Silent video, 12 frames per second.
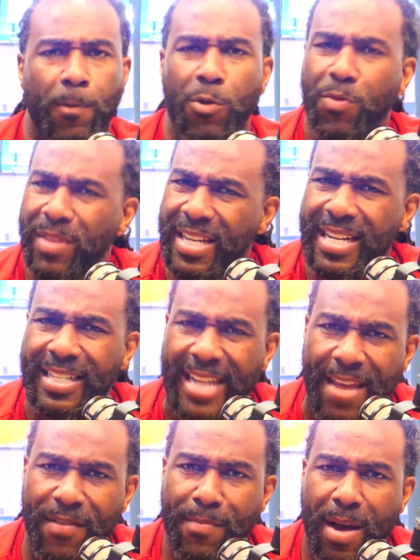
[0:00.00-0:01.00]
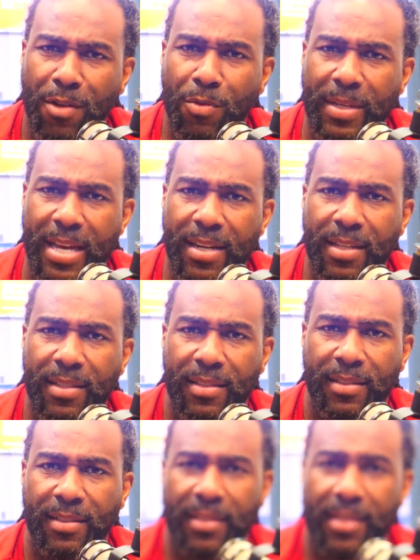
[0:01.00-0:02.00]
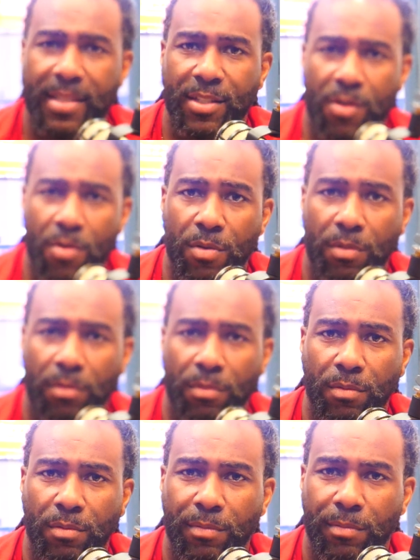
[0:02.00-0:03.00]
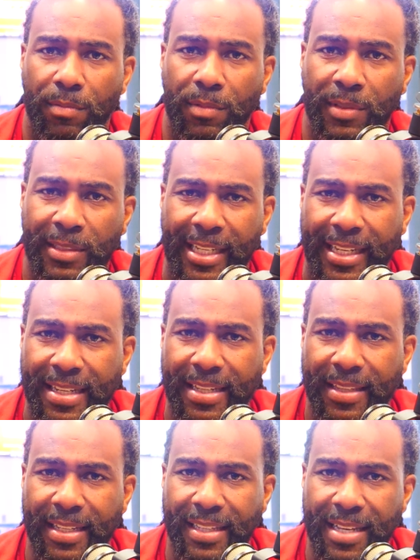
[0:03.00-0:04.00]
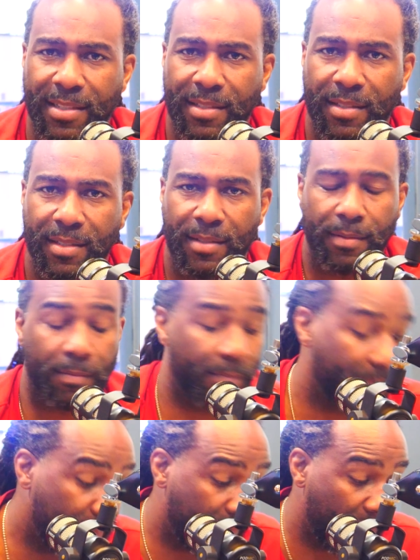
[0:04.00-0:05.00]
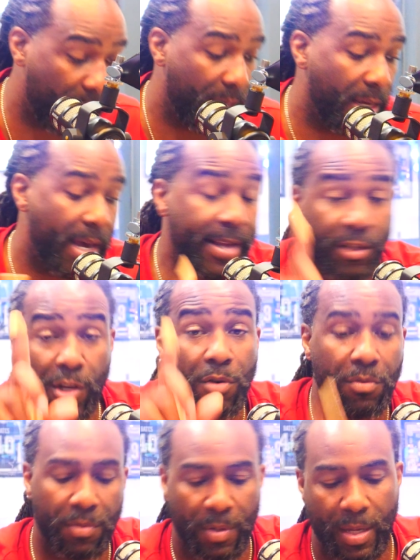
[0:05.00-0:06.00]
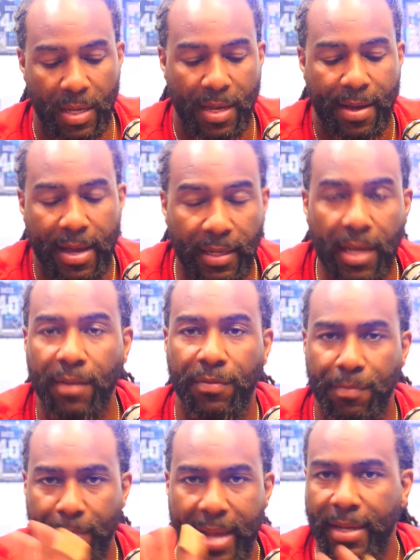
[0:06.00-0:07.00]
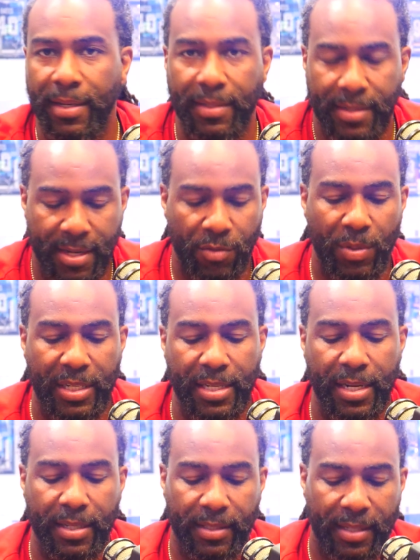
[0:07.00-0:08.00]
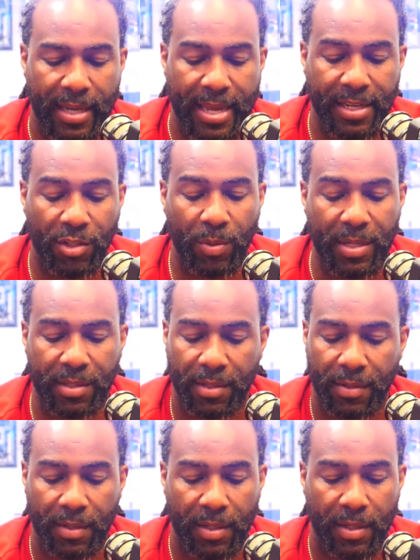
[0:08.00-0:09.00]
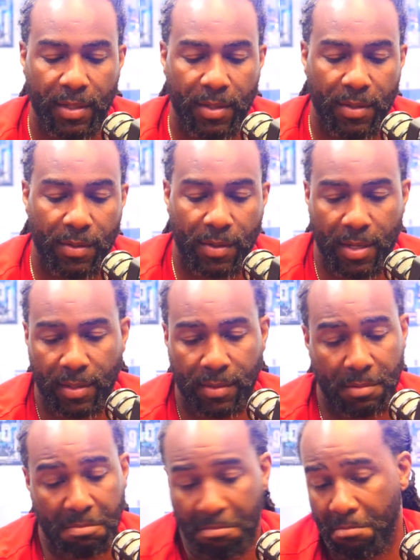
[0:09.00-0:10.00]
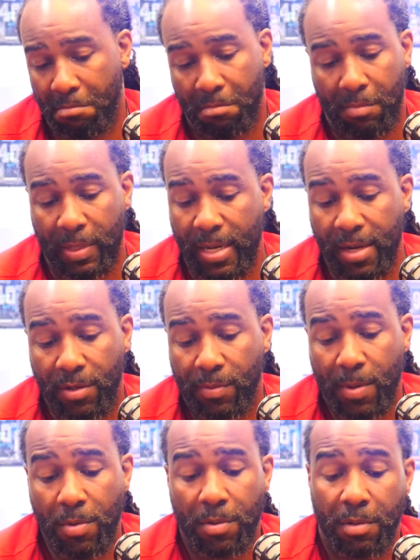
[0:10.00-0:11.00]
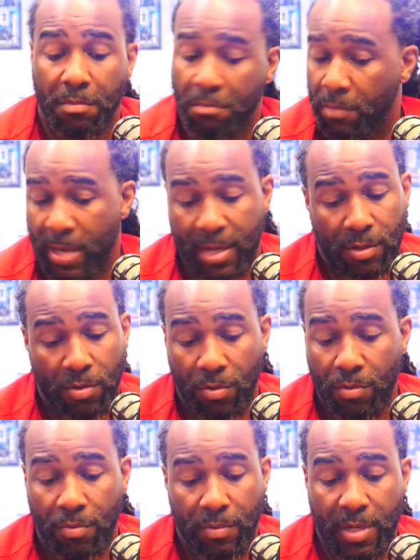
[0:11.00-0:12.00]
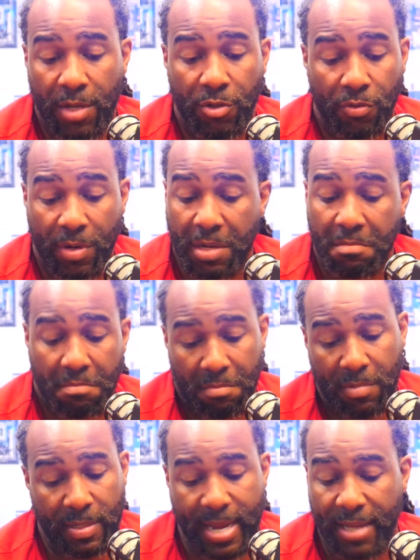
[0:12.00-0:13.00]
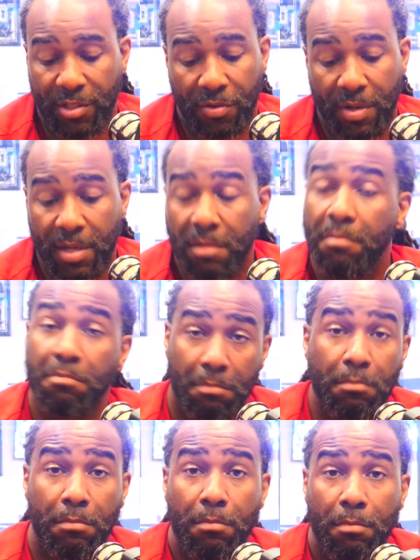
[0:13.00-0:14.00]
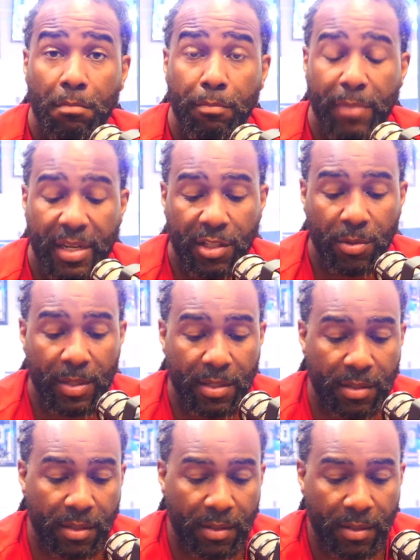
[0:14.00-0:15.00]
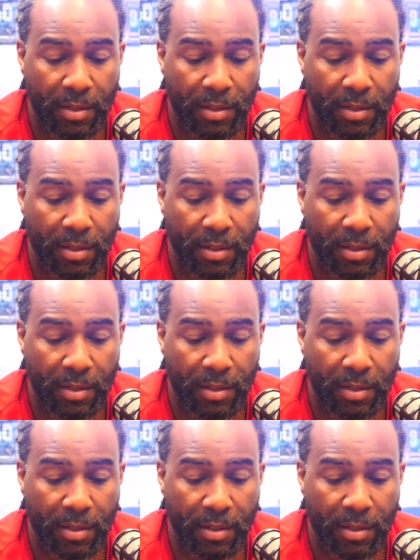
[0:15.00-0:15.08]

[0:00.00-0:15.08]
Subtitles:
You think David Malugetta is going to take anything less? And so I love Micah does what he does, and he tweets because doesn't smoke. That's cool. Doesn't drink. That's great. But he tweets.